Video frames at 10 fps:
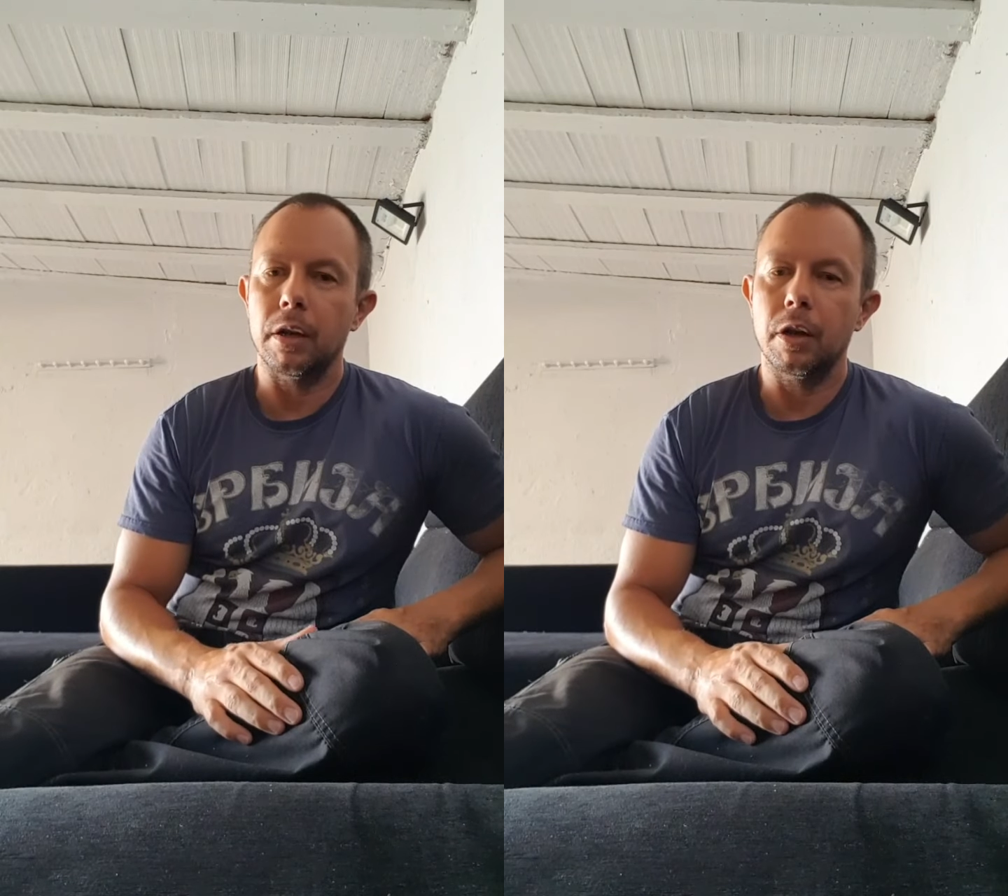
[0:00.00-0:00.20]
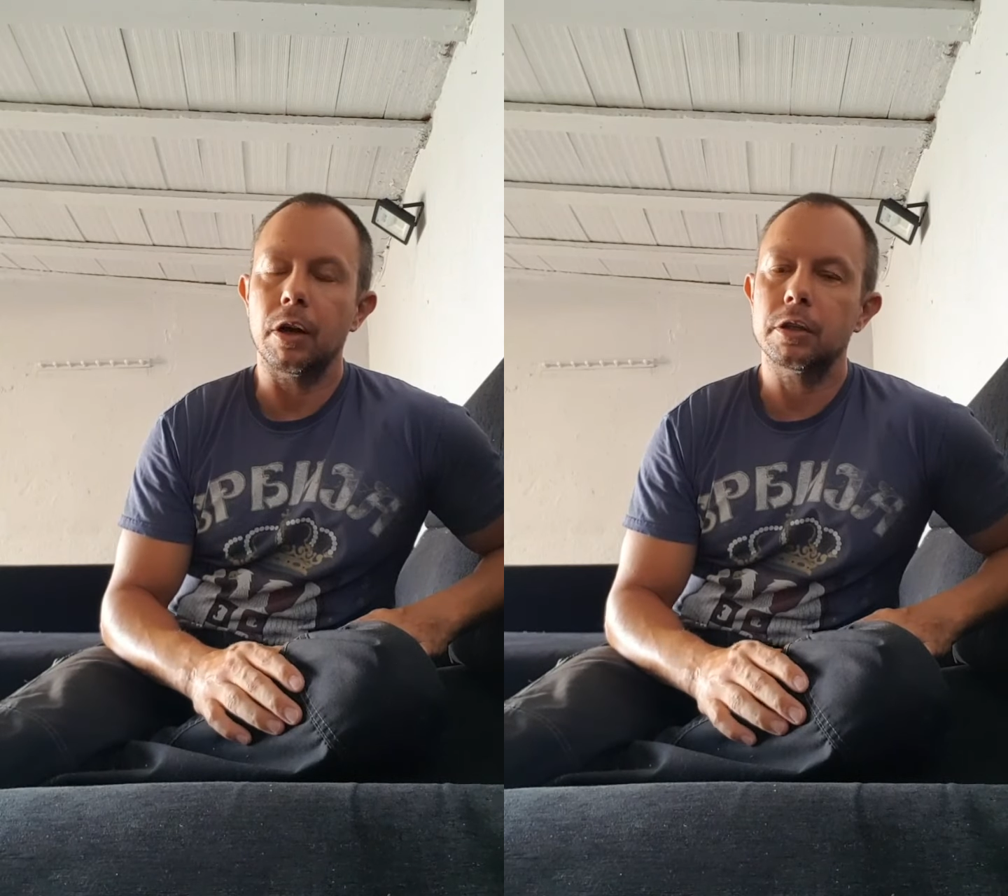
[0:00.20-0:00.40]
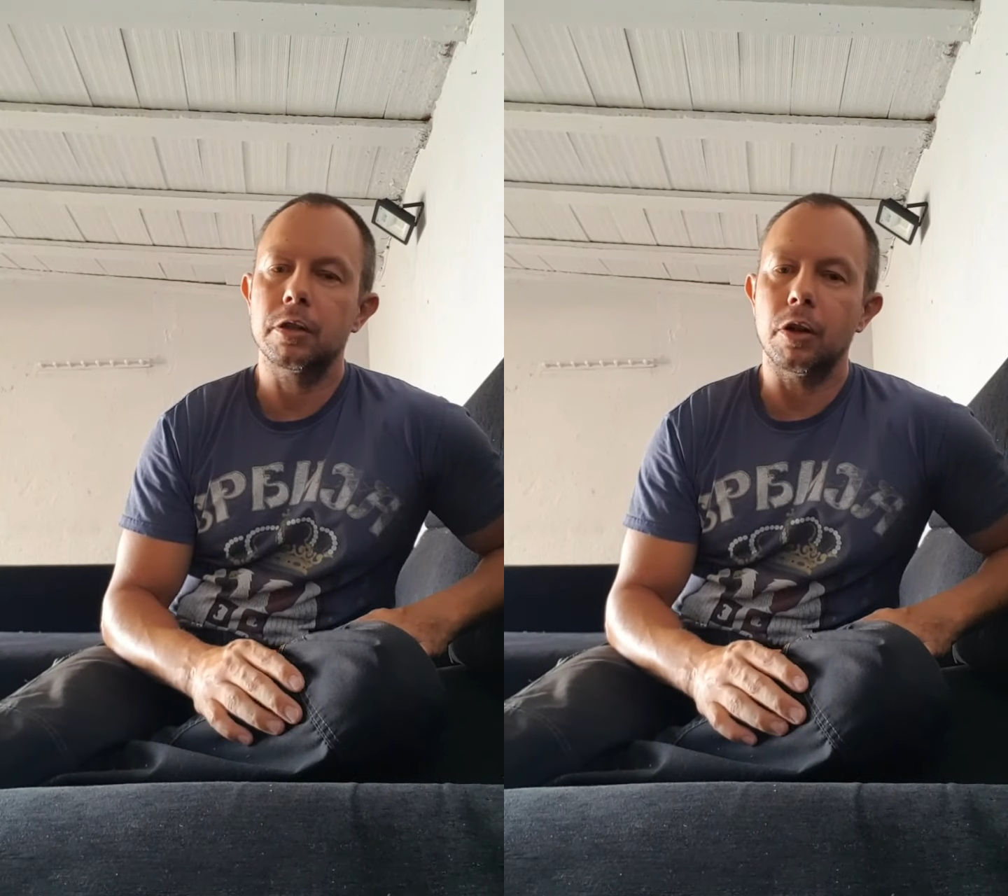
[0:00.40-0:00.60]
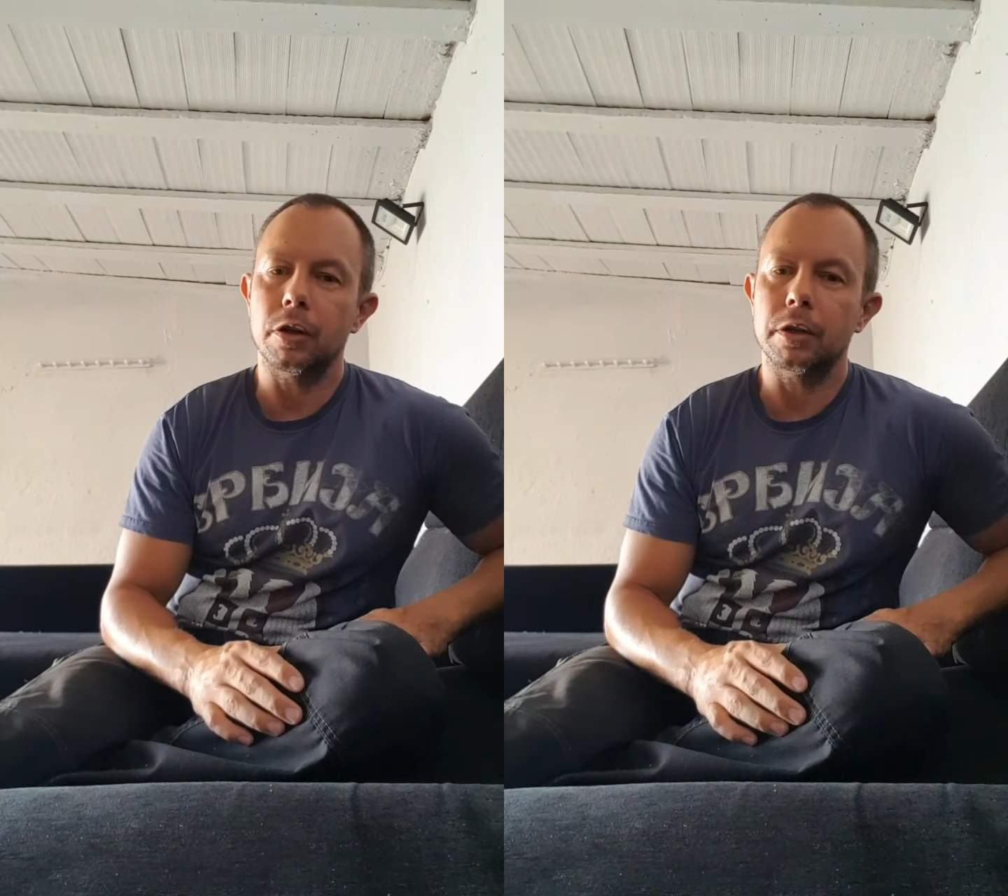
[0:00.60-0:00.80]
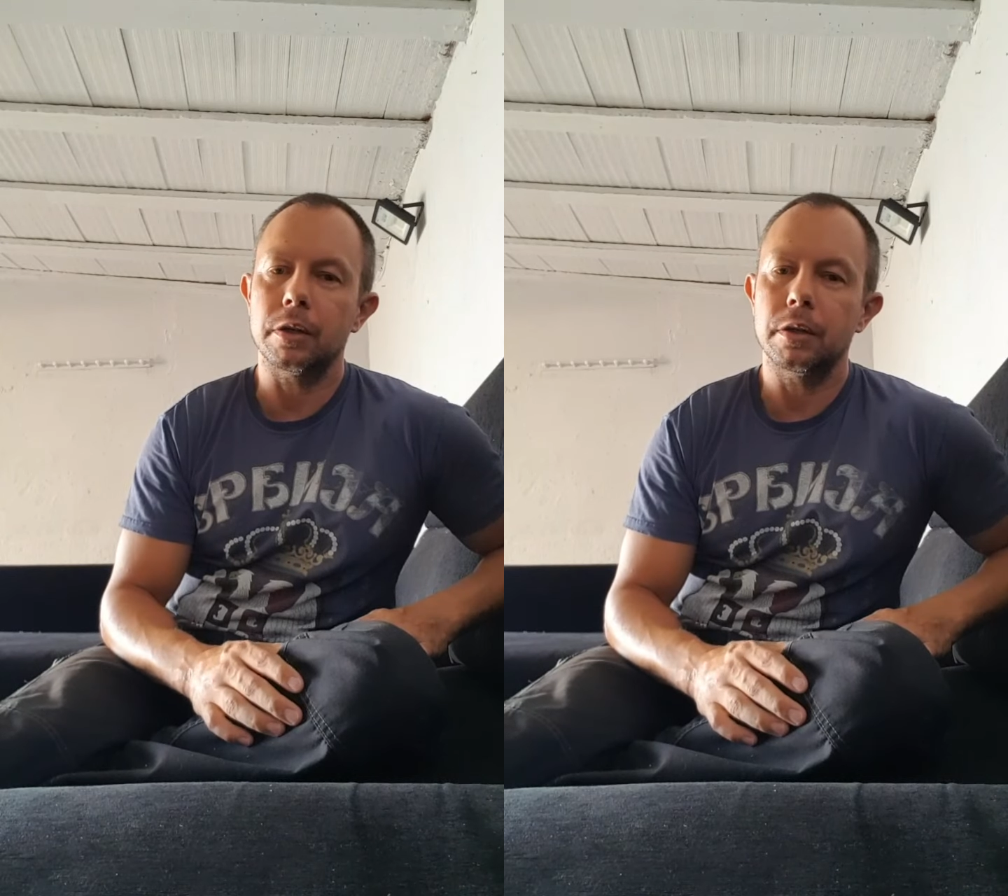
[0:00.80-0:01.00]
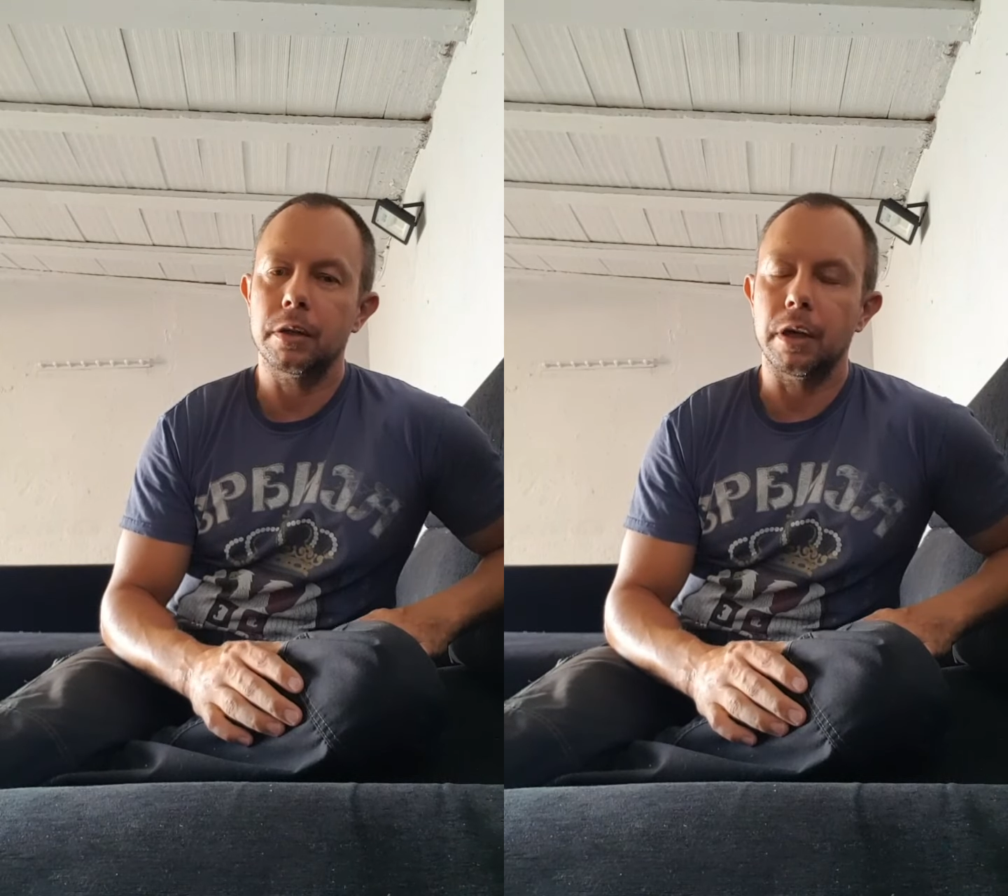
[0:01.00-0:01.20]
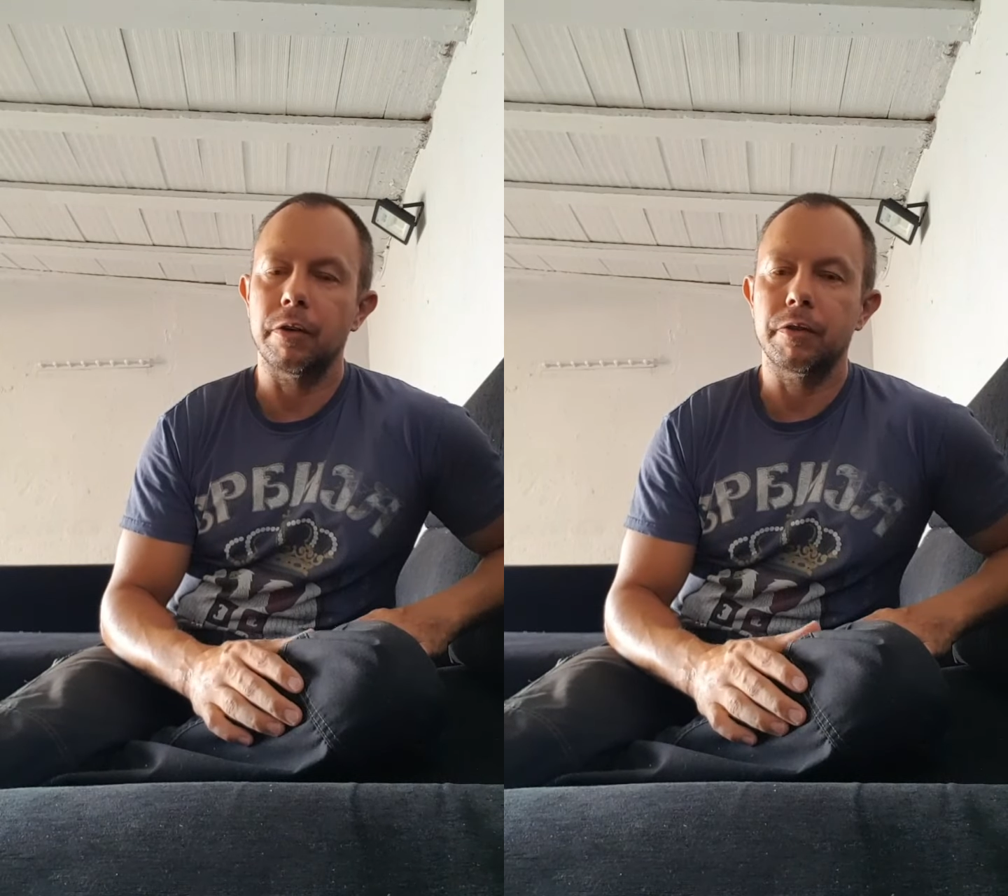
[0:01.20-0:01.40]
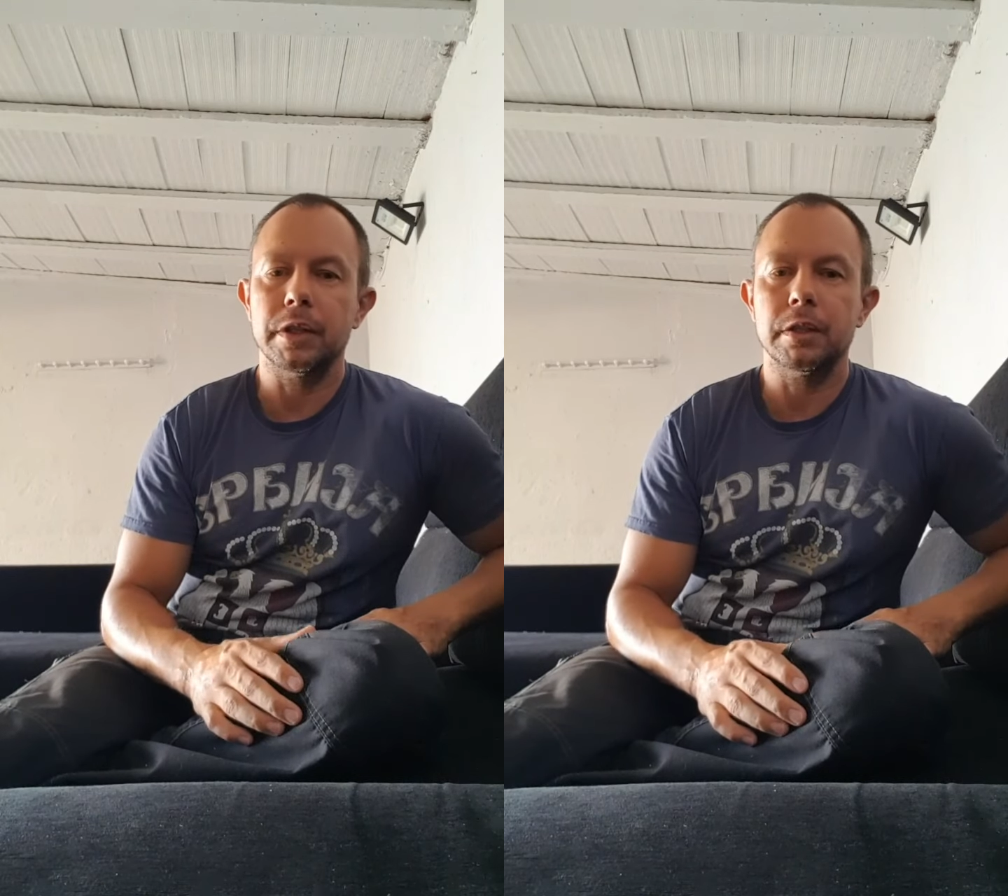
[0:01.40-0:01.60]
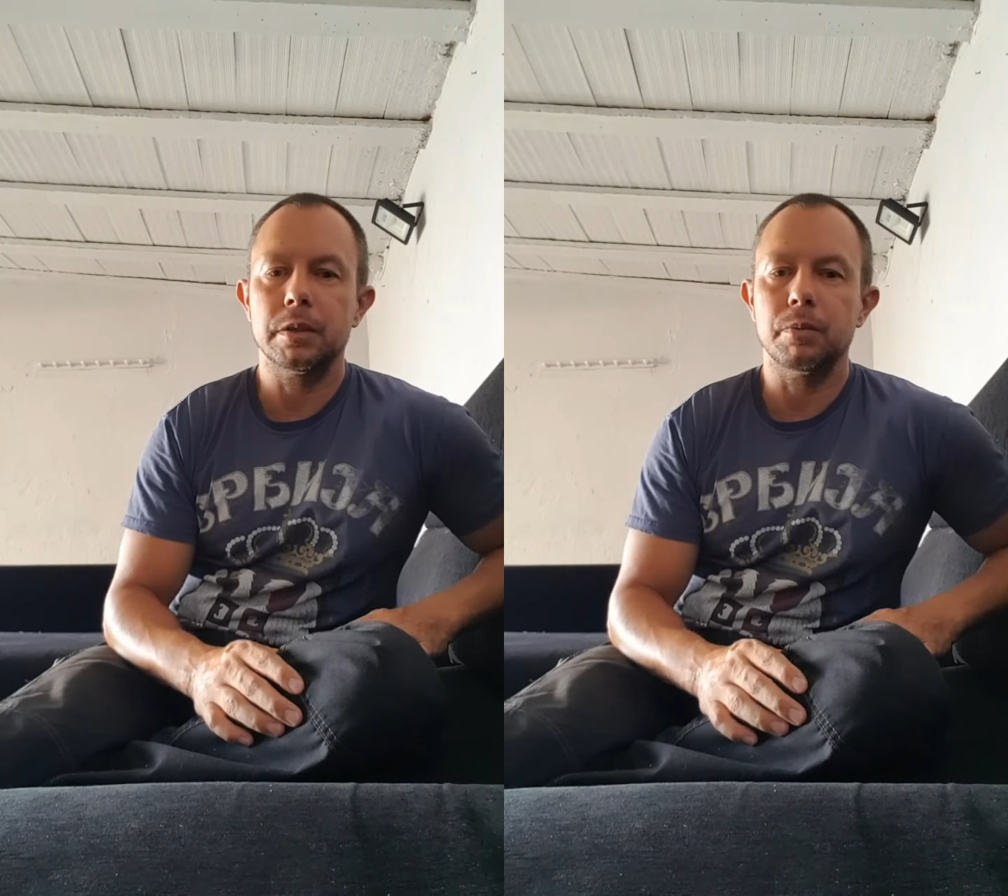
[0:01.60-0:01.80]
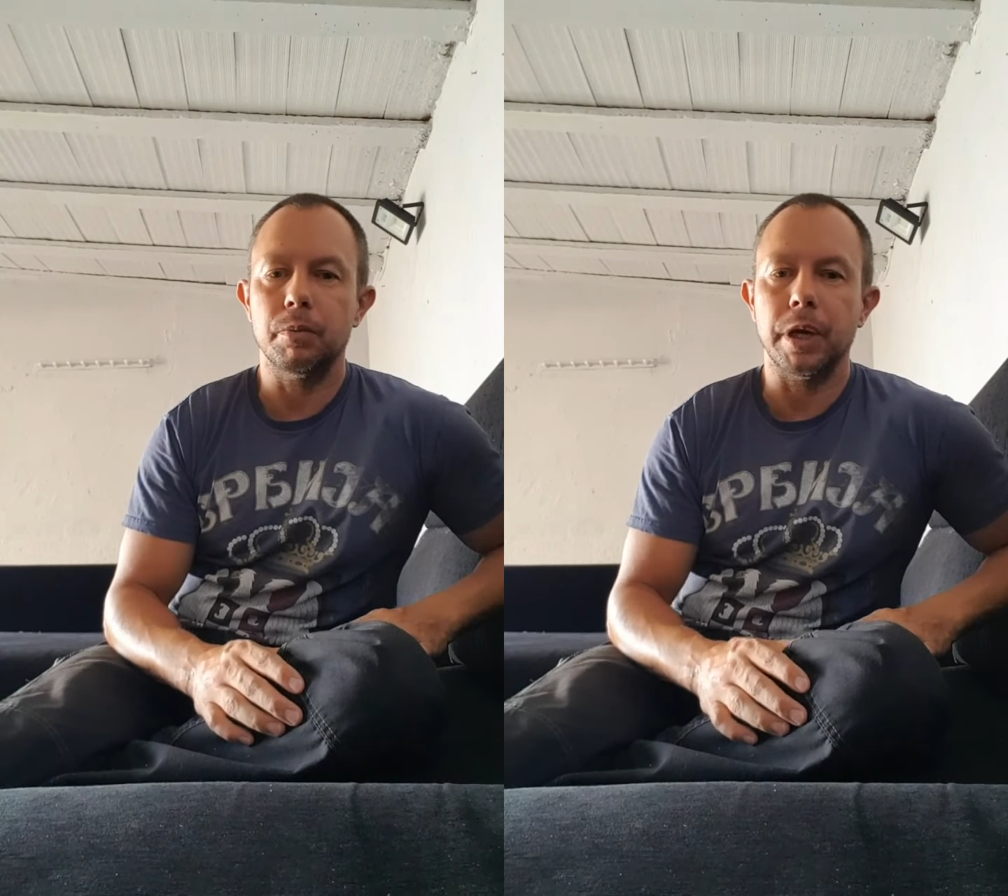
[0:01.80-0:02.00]
last longer if it's
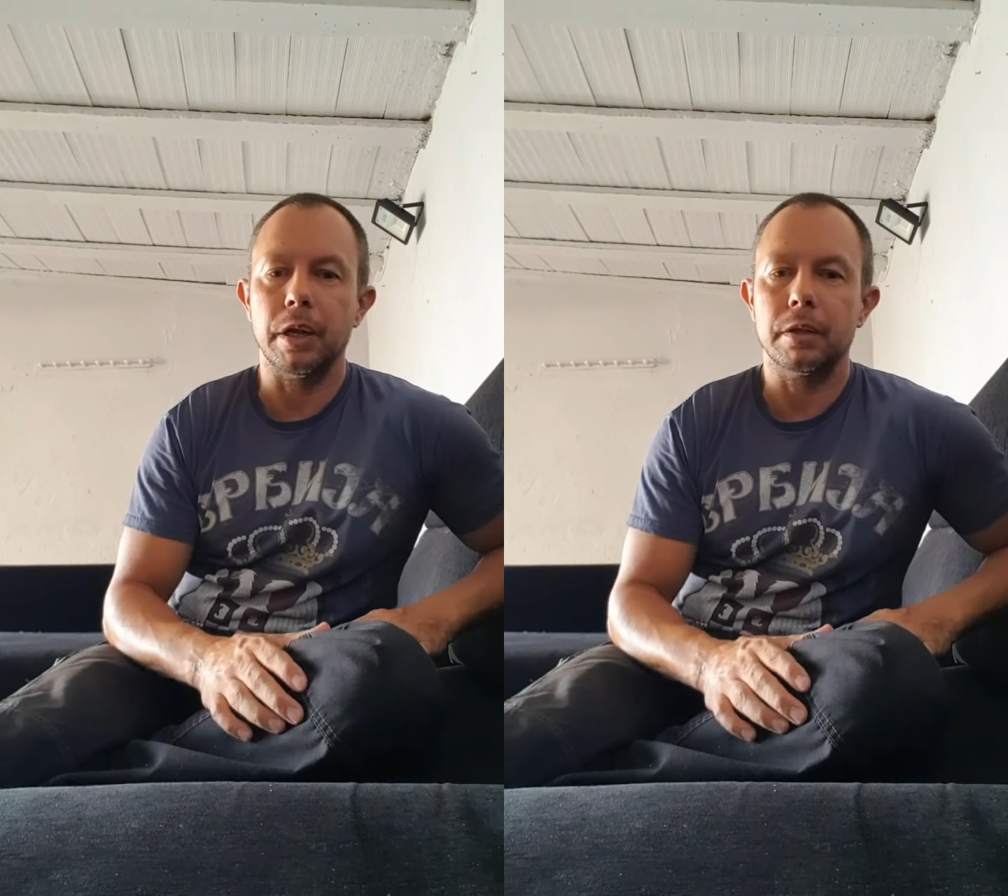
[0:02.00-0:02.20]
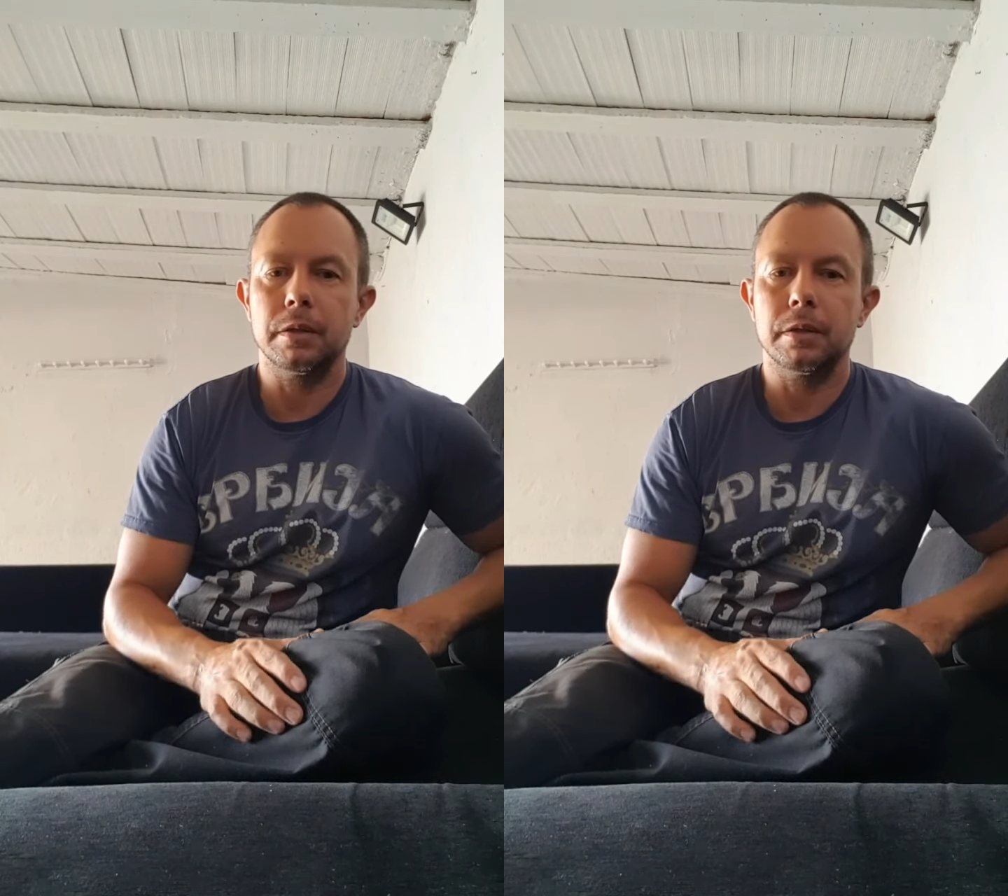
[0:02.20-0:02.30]
built.